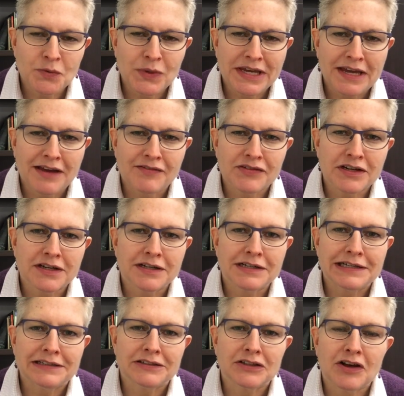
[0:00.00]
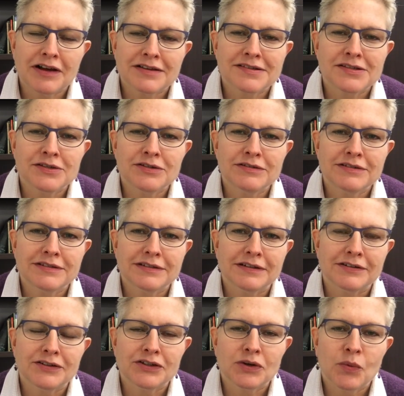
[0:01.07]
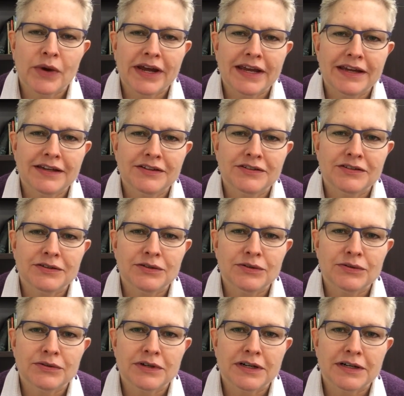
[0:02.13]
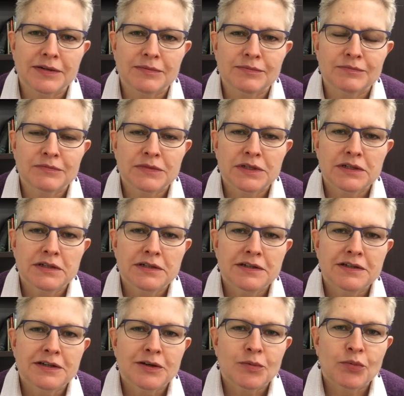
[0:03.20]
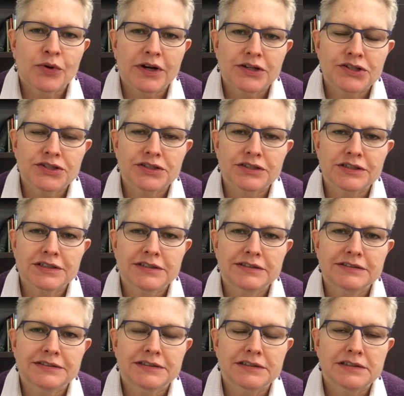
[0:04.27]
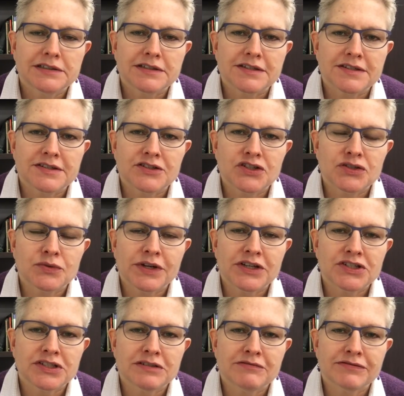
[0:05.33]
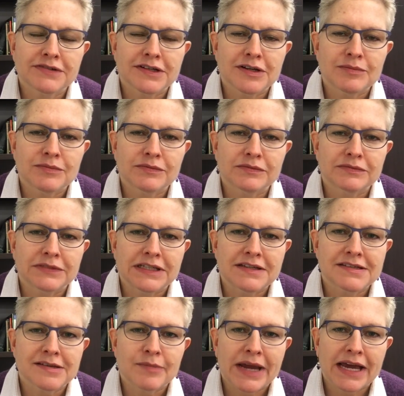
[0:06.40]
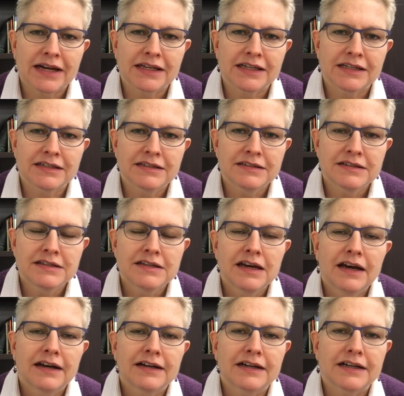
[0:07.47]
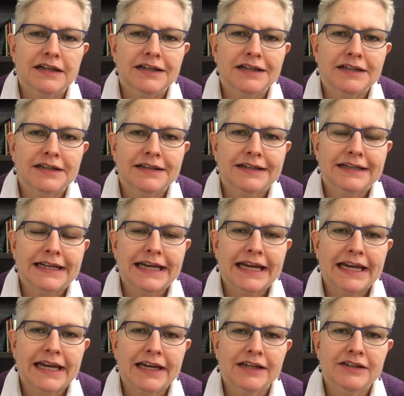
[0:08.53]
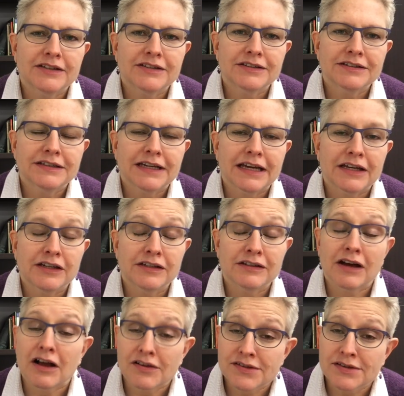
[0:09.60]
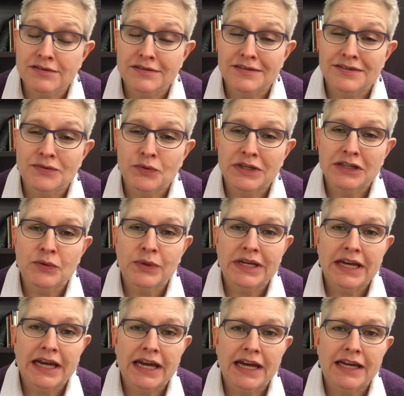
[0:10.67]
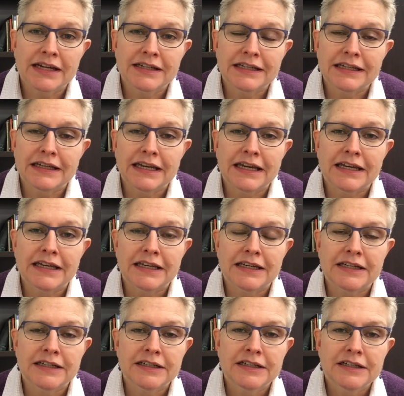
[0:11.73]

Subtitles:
We have a lawsuit underway to pressure the situation from Lisa Madigan. And also this week we had a